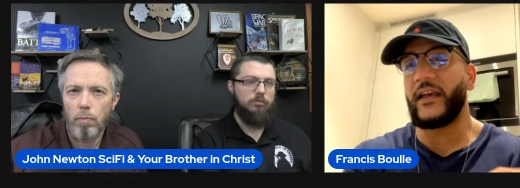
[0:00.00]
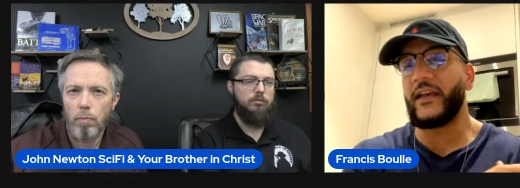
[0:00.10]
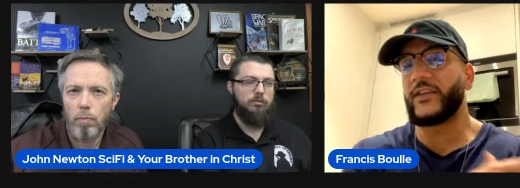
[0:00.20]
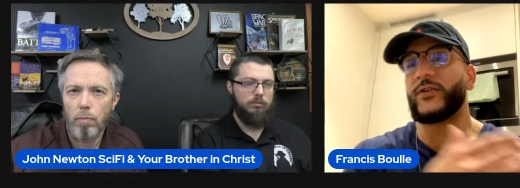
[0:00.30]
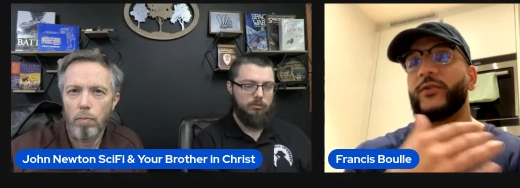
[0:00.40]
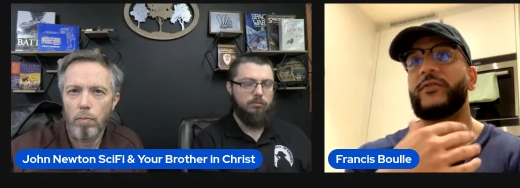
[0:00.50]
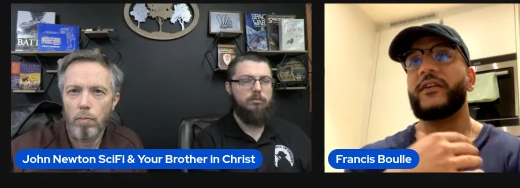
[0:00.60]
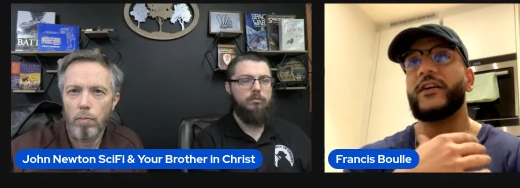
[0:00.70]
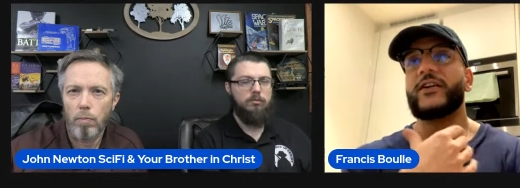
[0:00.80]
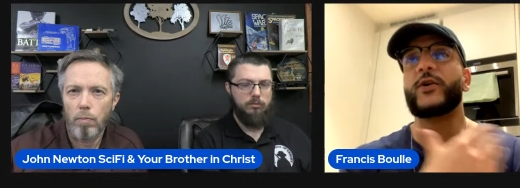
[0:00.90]
Speaker 1: you know,
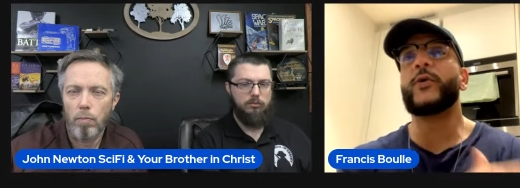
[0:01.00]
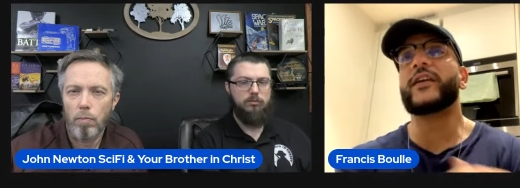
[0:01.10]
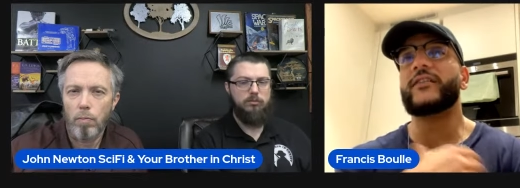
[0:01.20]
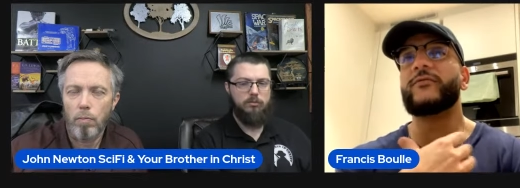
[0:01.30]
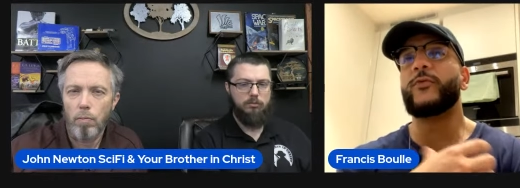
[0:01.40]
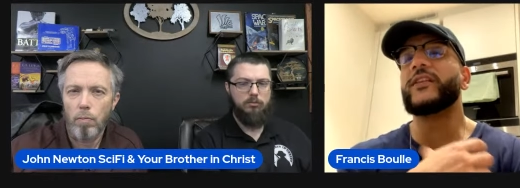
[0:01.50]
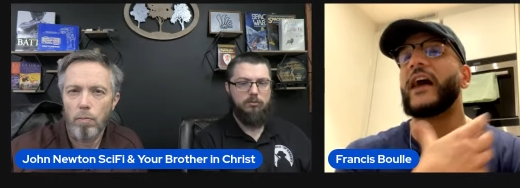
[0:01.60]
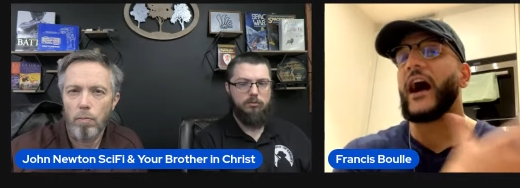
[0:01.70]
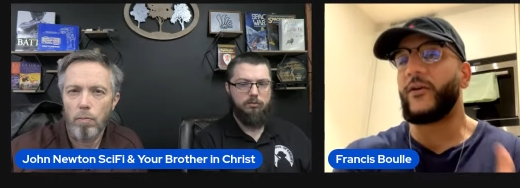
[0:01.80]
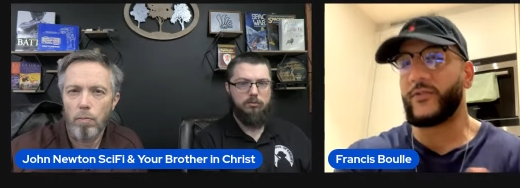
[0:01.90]
going with
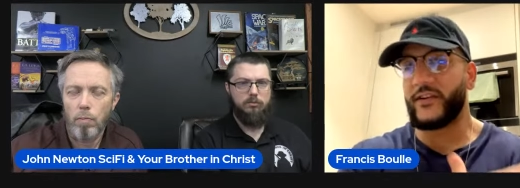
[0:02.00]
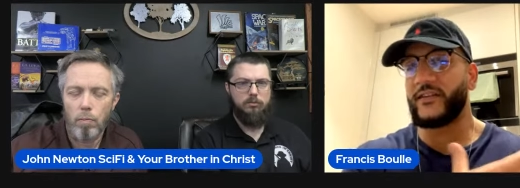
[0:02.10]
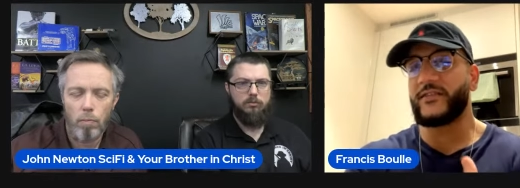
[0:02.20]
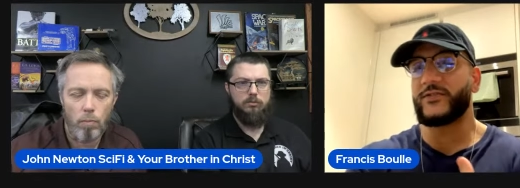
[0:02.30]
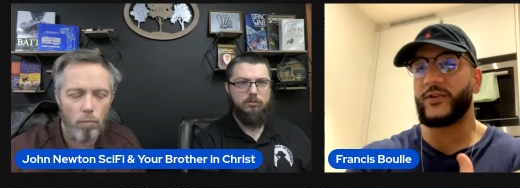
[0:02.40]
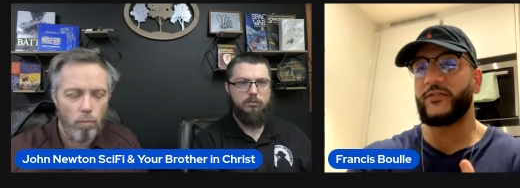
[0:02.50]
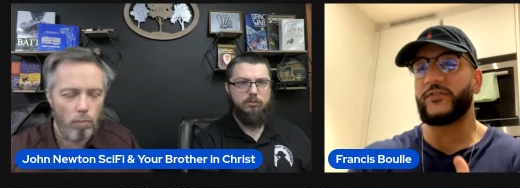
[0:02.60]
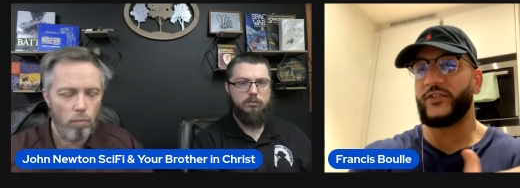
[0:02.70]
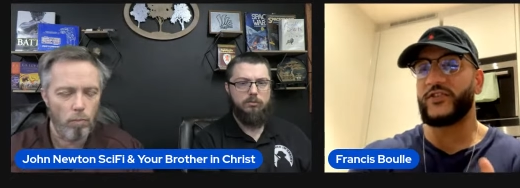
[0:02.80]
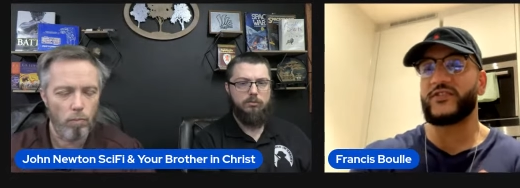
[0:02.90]
our sort of
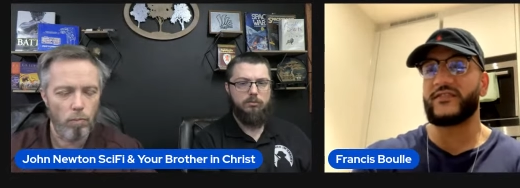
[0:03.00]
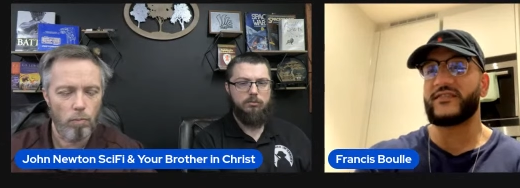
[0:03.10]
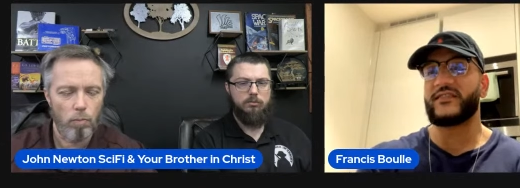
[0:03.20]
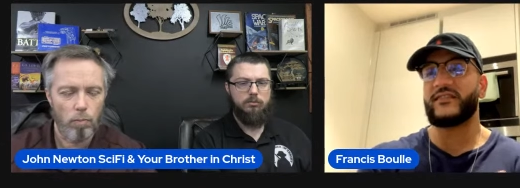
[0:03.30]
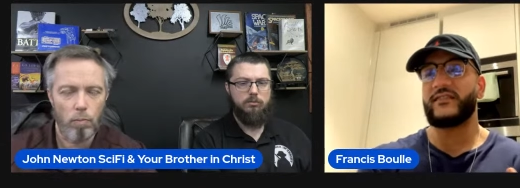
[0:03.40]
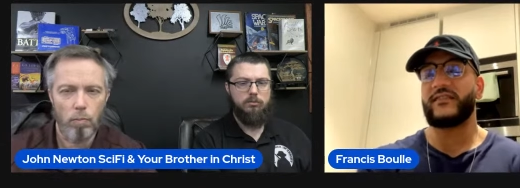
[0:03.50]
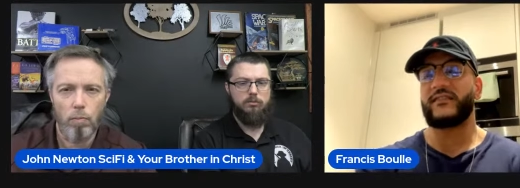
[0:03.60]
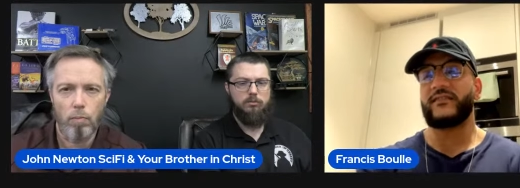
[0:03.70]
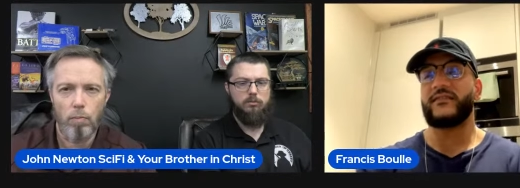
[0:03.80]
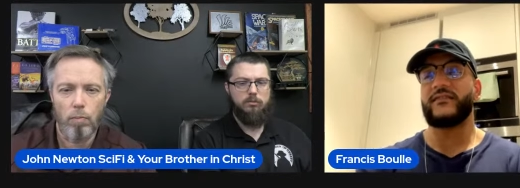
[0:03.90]
traditions.
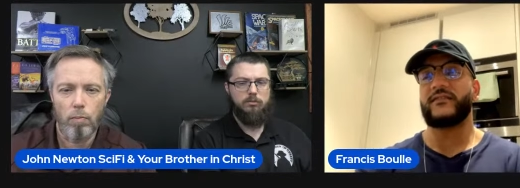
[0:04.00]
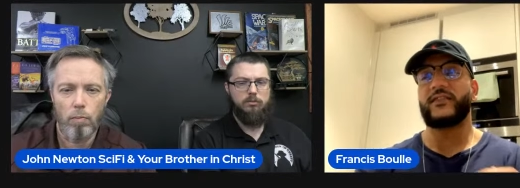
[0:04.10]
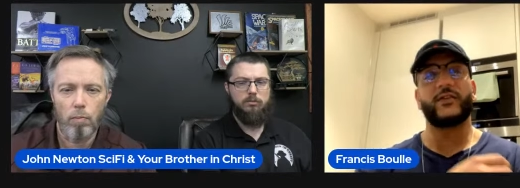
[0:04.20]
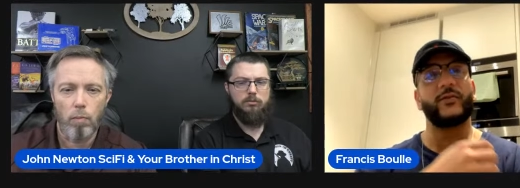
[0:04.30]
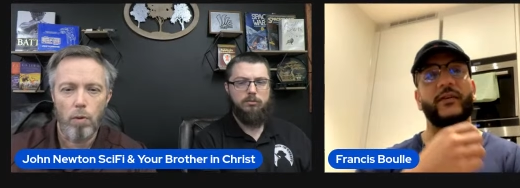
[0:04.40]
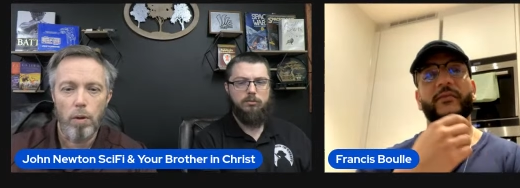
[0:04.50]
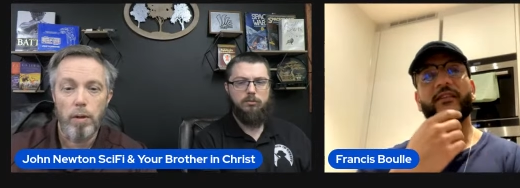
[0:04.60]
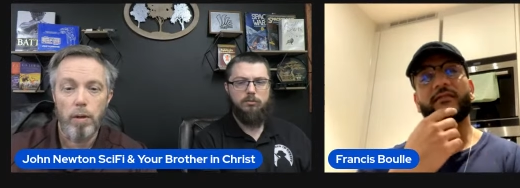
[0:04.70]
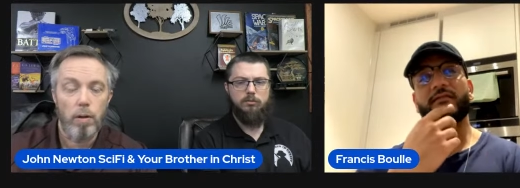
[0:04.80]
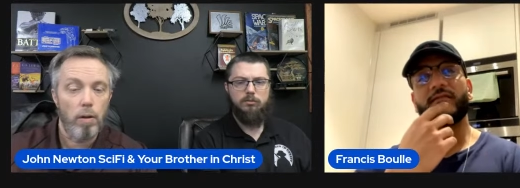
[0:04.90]
You know what I
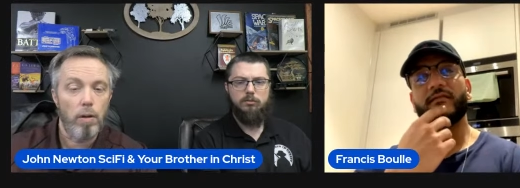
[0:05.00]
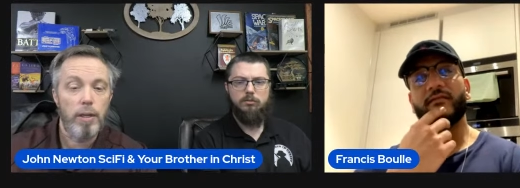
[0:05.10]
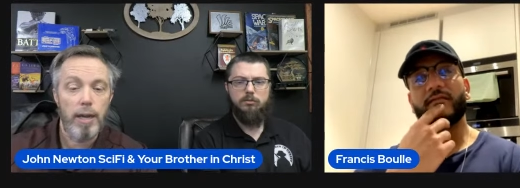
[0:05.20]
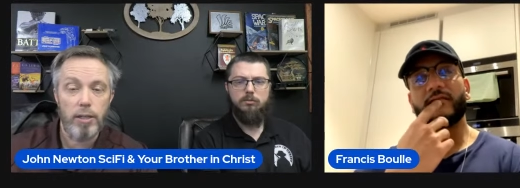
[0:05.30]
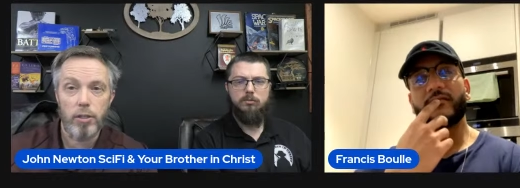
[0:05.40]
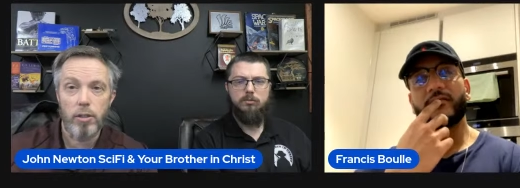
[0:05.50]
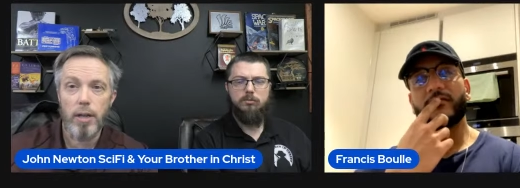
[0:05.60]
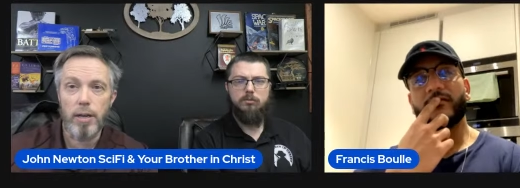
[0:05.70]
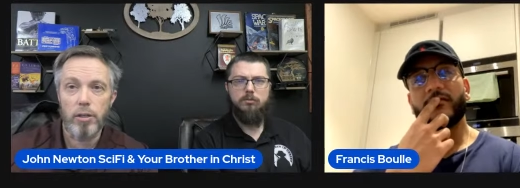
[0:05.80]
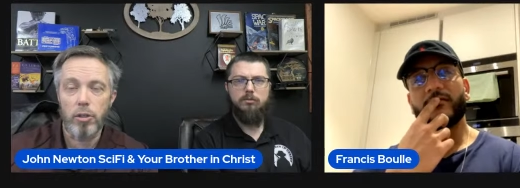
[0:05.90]
mean?
Speaker 2: Yes,
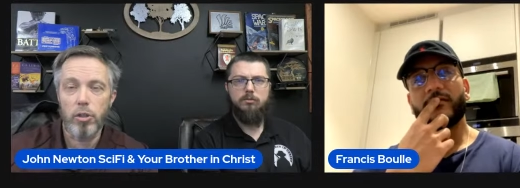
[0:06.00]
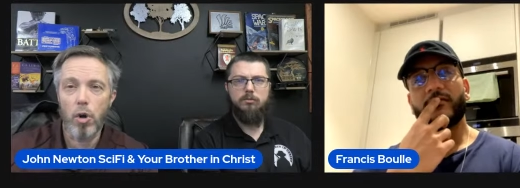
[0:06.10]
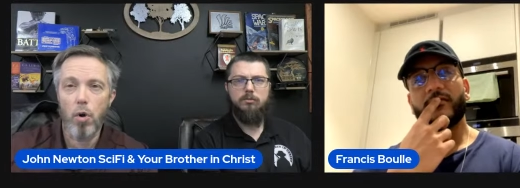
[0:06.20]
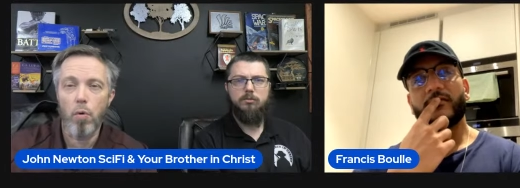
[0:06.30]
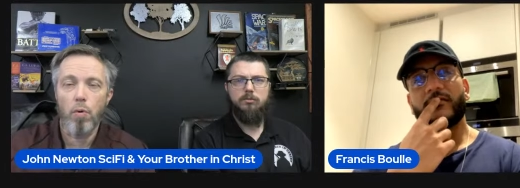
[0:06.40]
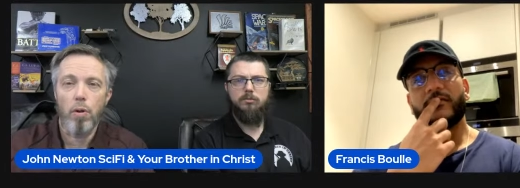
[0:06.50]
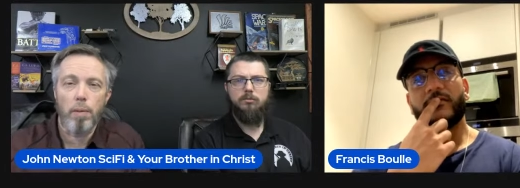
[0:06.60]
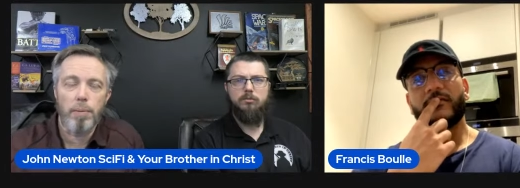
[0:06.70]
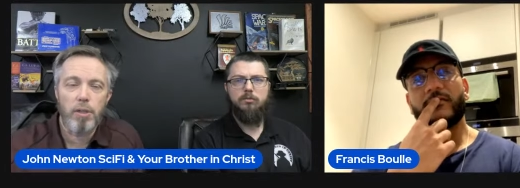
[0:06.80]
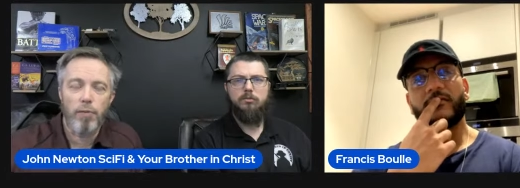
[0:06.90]
yes. So uh, let
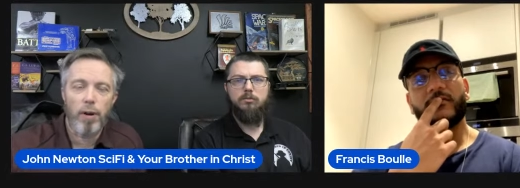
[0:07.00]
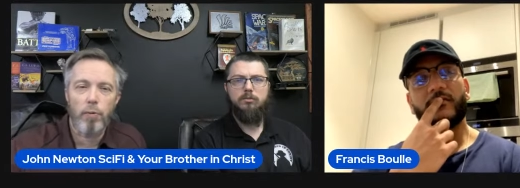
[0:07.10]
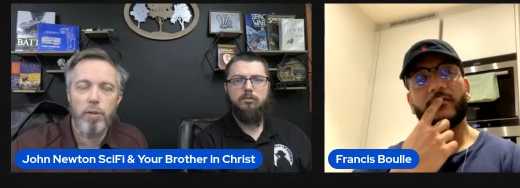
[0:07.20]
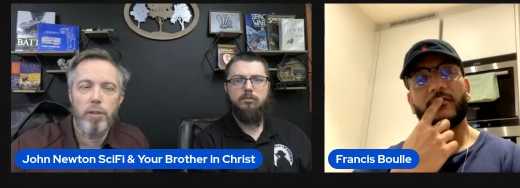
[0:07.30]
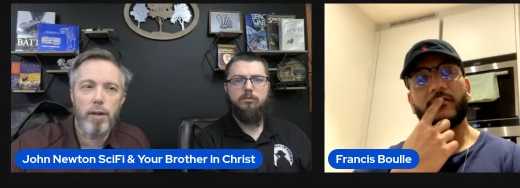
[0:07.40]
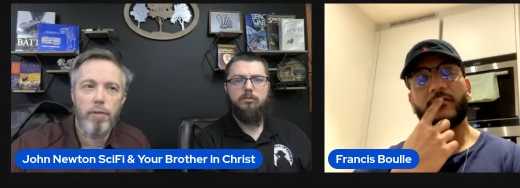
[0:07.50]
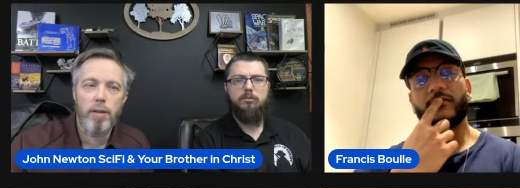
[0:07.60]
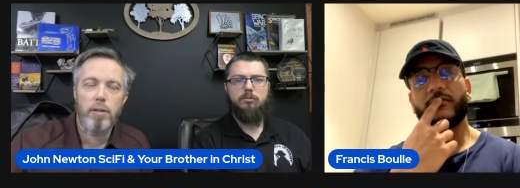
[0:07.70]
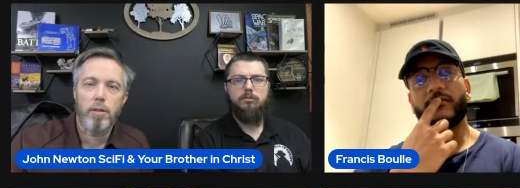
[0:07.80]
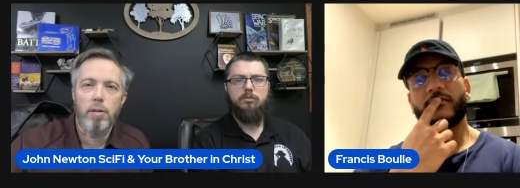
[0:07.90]
me see if I can restate that
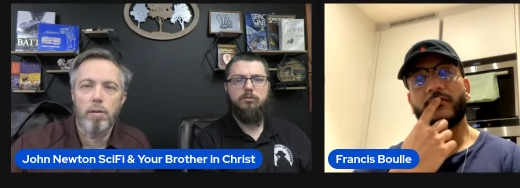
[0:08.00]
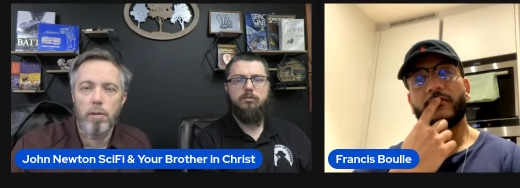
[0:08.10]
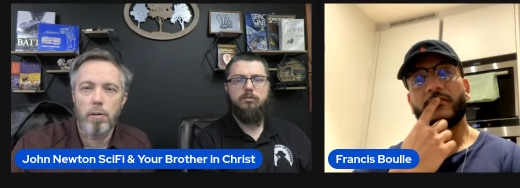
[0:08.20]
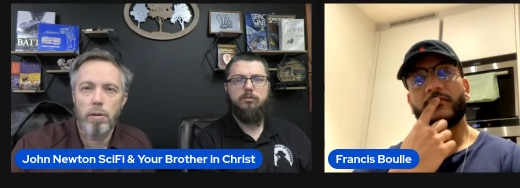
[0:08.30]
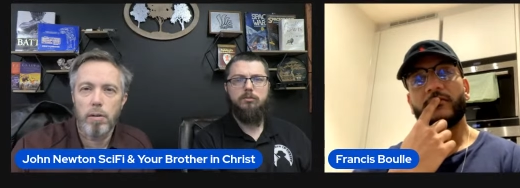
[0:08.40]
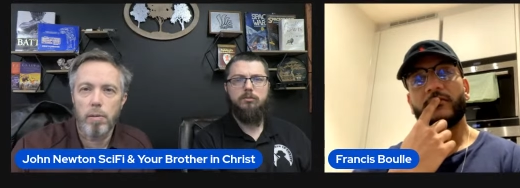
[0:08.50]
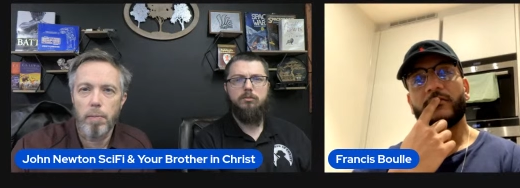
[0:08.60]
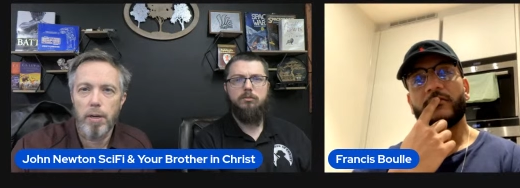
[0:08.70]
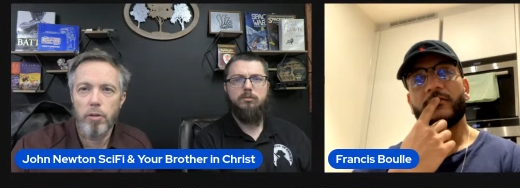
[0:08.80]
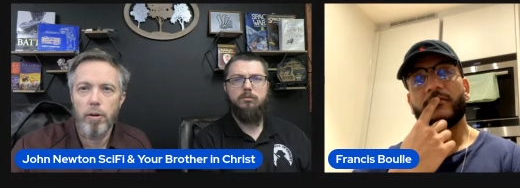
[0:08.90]
to, to to
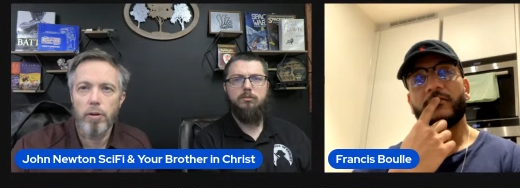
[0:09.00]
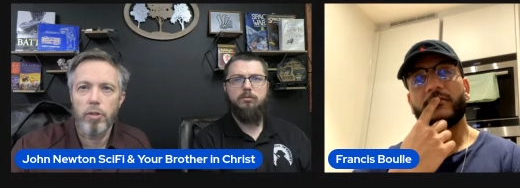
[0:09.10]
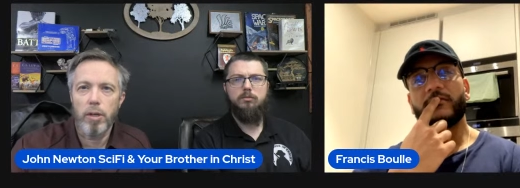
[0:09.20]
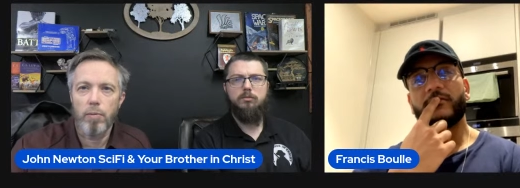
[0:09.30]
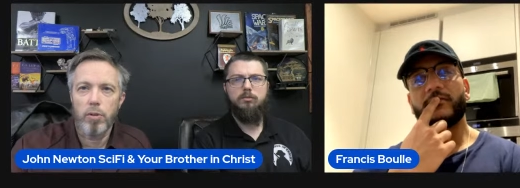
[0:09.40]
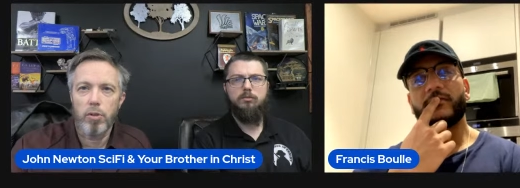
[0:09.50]
make sure I understand what you're